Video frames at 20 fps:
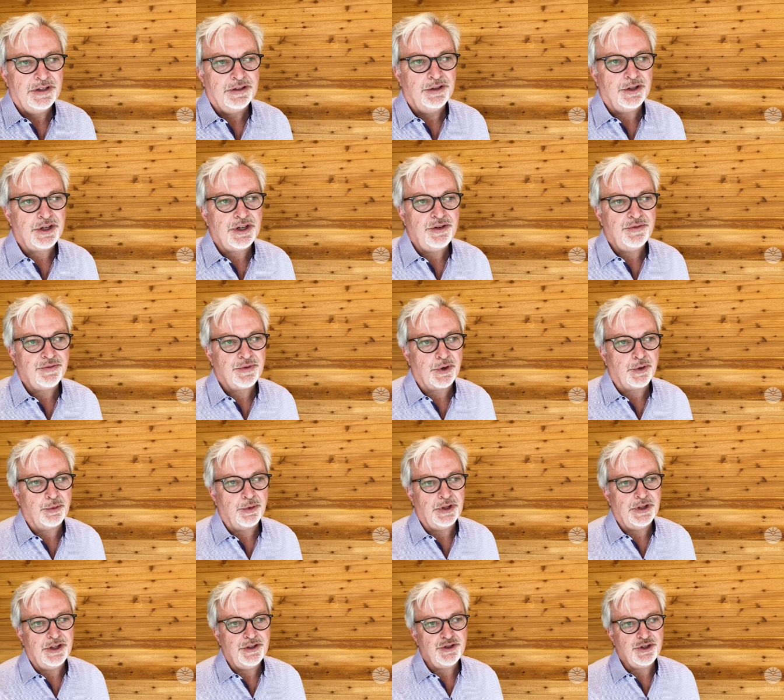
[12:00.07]
looking for a
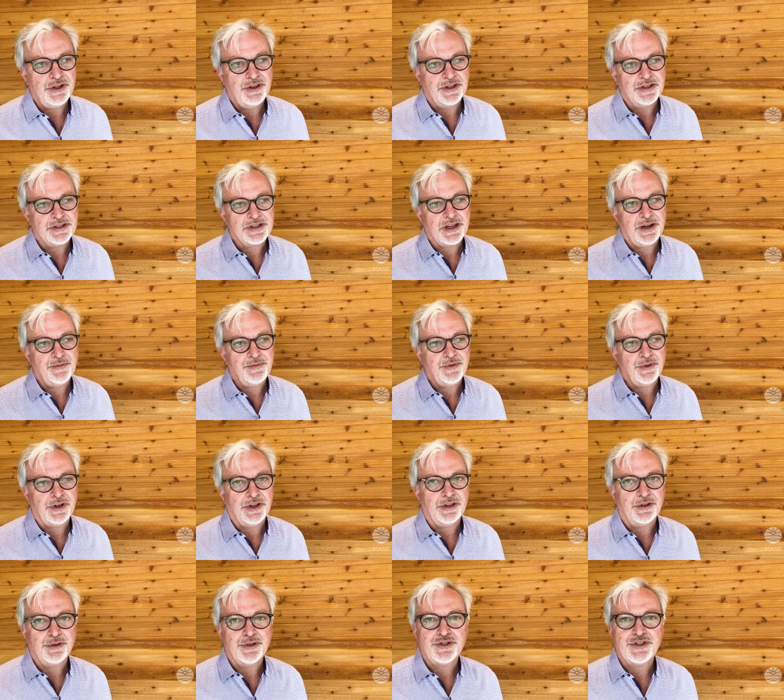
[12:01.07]
religion that's
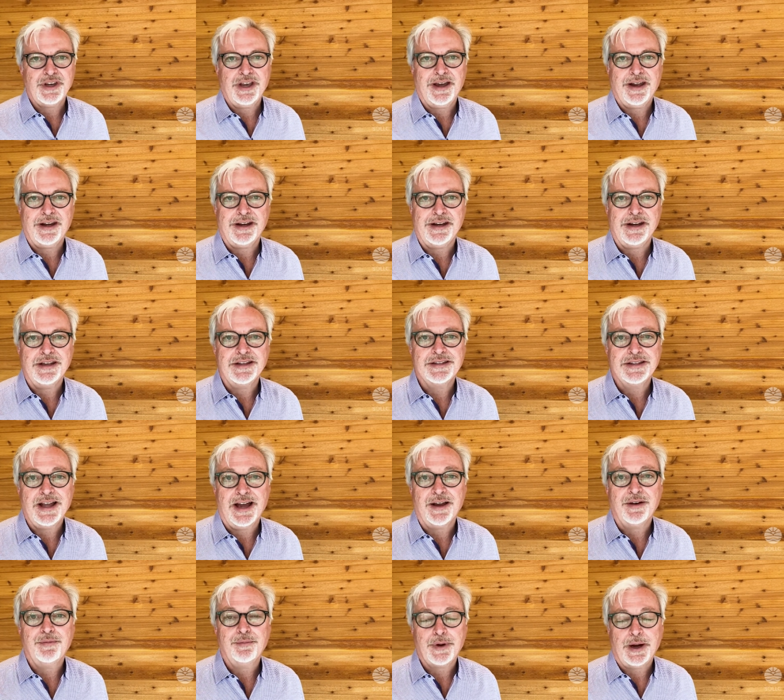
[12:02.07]
comforting, Christianity is
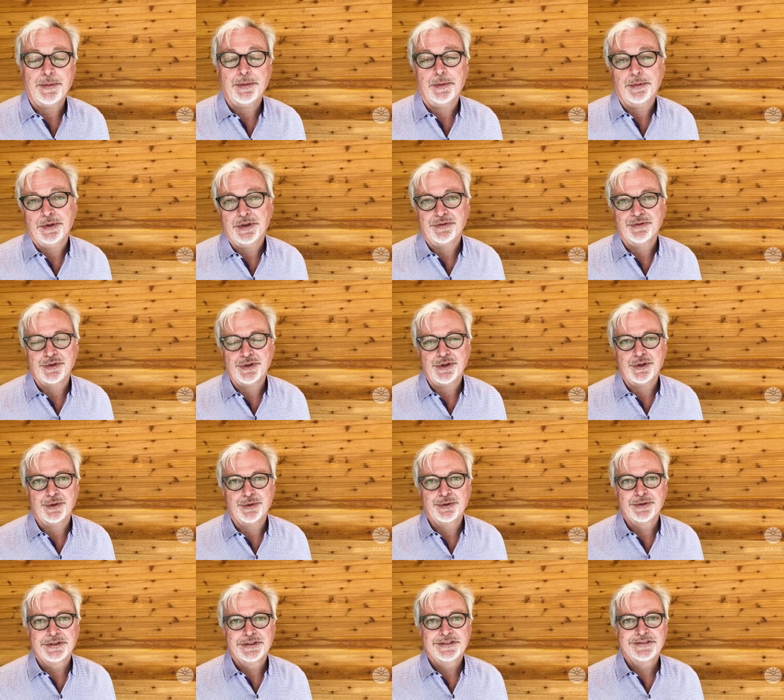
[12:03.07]
not probably for you.